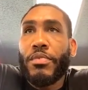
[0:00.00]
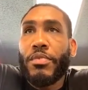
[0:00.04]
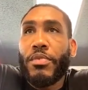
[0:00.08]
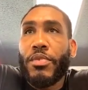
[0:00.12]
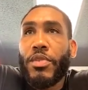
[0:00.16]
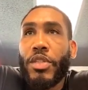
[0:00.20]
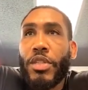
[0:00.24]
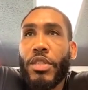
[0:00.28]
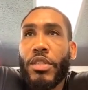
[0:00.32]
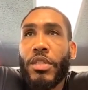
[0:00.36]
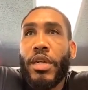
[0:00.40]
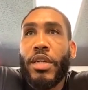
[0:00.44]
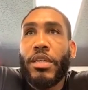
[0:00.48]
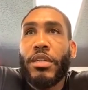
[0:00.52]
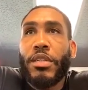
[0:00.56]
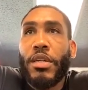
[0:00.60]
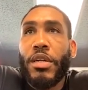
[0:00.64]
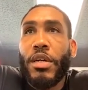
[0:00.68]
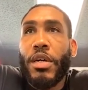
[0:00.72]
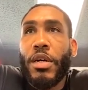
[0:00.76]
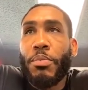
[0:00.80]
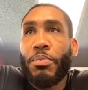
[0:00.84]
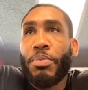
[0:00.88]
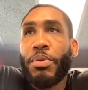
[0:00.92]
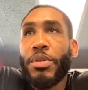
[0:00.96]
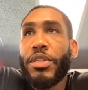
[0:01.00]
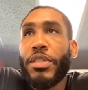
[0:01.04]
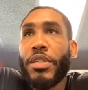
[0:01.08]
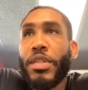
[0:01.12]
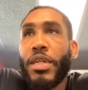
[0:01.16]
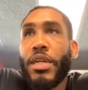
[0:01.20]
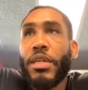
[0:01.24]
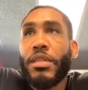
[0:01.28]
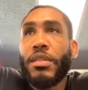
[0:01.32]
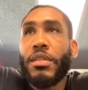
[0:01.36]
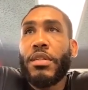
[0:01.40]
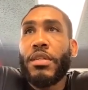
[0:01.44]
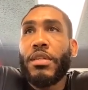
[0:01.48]
just like to
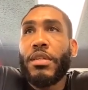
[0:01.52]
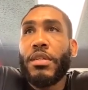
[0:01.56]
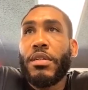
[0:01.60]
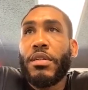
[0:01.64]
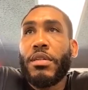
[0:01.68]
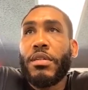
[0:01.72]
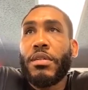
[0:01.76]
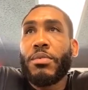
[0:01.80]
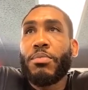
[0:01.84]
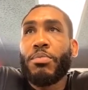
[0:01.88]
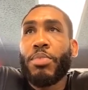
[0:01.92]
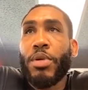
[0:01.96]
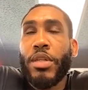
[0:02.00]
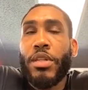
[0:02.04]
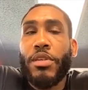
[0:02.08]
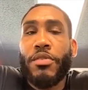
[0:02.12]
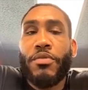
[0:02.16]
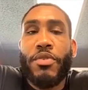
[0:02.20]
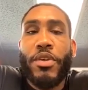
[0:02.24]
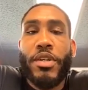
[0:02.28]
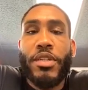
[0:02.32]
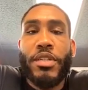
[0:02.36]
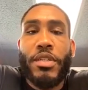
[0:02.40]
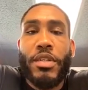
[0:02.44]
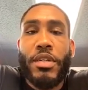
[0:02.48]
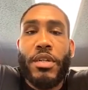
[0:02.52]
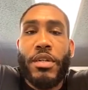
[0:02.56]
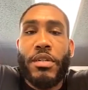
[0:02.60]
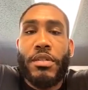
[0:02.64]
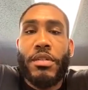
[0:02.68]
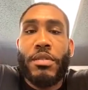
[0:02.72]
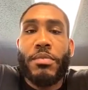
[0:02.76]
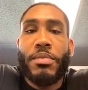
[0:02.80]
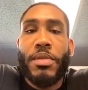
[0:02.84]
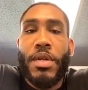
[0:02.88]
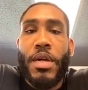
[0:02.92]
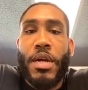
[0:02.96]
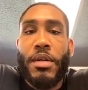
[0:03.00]
appreciate the breath of fresh air
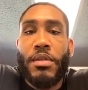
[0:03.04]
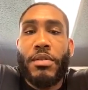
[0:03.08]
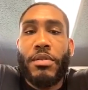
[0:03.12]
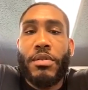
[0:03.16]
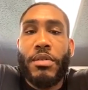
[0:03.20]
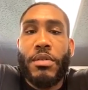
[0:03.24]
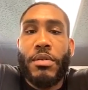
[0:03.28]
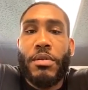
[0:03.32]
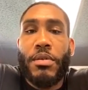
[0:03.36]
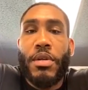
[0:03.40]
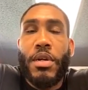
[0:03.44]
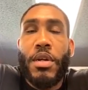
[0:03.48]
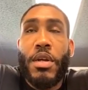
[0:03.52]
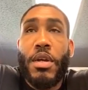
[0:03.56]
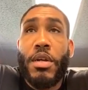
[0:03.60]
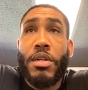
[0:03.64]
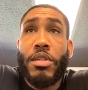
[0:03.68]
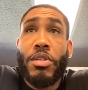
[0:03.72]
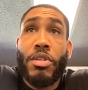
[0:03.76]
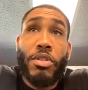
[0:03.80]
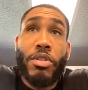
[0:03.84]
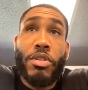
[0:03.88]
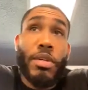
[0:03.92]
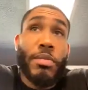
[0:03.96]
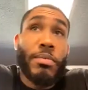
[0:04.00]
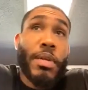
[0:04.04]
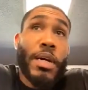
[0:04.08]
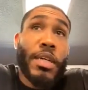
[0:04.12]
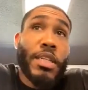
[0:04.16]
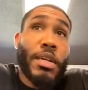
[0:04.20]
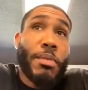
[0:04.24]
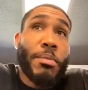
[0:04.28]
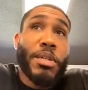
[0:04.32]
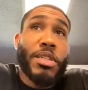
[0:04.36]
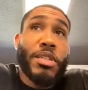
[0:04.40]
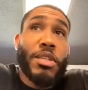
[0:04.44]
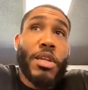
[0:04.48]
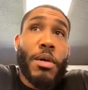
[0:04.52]
sometimes. So sometimes I
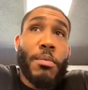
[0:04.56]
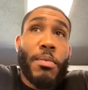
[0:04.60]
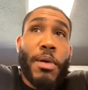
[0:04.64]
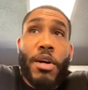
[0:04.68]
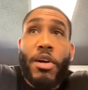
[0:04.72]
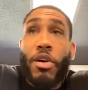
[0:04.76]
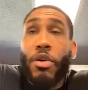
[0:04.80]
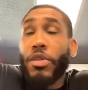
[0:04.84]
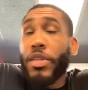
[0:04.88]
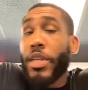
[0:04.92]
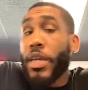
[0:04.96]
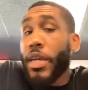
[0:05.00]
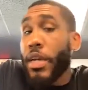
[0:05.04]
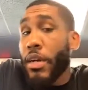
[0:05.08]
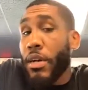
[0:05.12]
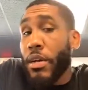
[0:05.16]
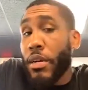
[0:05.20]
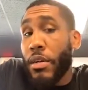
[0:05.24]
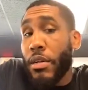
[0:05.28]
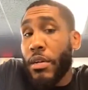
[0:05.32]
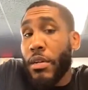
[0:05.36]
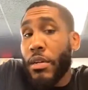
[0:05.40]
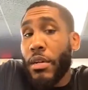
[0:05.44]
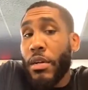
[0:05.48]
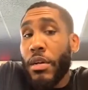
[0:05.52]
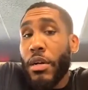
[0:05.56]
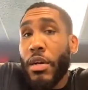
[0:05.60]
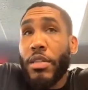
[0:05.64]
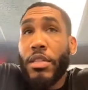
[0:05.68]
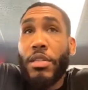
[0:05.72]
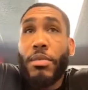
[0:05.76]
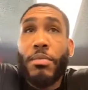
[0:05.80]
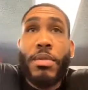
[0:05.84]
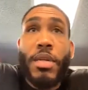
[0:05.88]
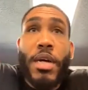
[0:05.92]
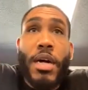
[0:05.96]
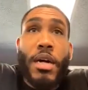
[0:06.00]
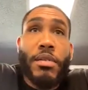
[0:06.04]
mix it up, I'll go there, or
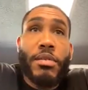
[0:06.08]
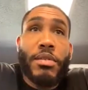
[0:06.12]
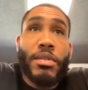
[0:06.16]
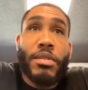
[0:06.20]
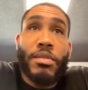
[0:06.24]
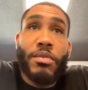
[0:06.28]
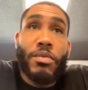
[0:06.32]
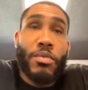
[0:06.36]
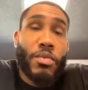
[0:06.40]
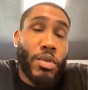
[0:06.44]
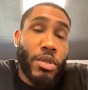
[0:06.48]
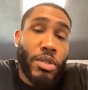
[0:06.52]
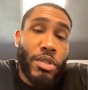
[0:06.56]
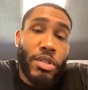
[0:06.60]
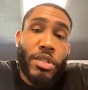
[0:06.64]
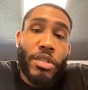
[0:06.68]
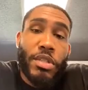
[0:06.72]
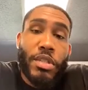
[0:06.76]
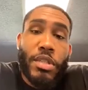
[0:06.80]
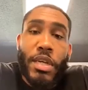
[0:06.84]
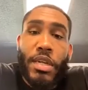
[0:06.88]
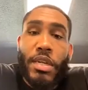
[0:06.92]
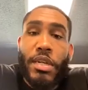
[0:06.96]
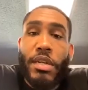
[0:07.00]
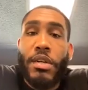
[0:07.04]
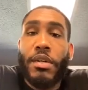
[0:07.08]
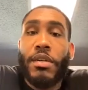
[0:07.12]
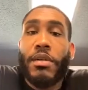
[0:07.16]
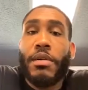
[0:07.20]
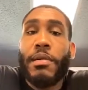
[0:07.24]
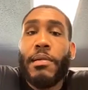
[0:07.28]
sometimes we'll just stay here.